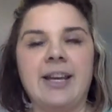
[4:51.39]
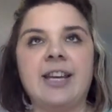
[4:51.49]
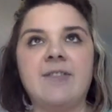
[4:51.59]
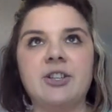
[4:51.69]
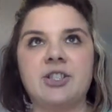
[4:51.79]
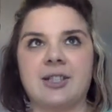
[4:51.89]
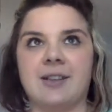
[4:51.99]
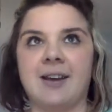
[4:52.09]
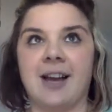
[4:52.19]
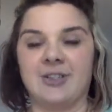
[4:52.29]
Even just
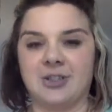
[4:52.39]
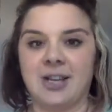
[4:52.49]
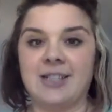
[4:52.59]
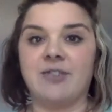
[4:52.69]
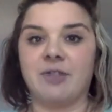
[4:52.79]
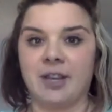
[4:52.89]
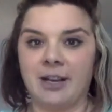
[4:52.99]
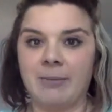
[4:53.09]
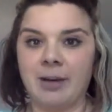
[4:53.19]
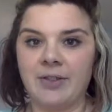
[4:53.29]
the exercise of
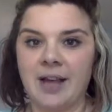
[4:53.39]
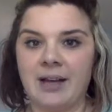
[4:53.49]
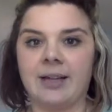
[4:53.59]
thinking about that